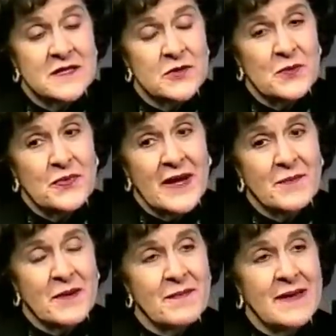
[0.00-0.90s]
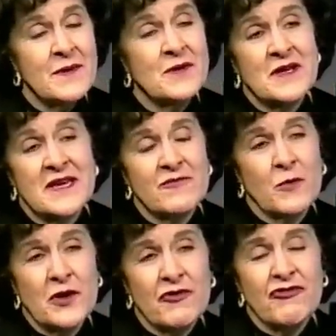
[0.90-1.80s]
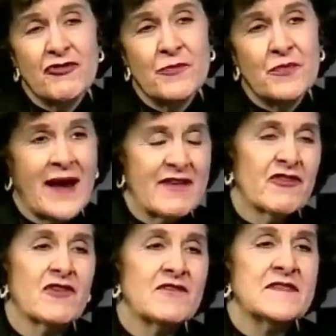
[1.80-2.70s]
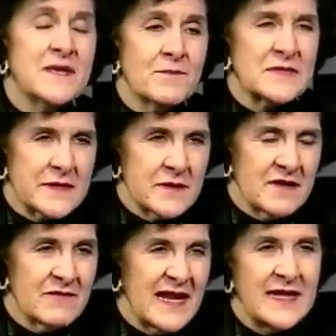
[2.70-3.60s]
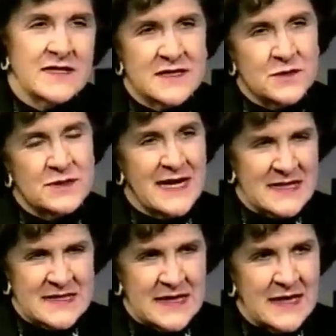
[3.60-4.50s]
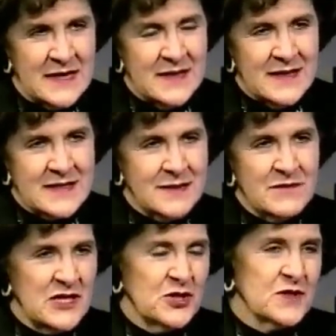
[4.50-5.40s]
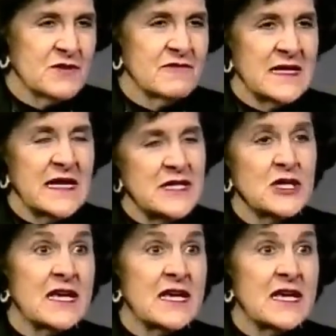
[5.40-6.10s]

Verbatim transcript: till the break, but maybe you could give one or two practical tips uh, related to testing. Like, some teachers are really into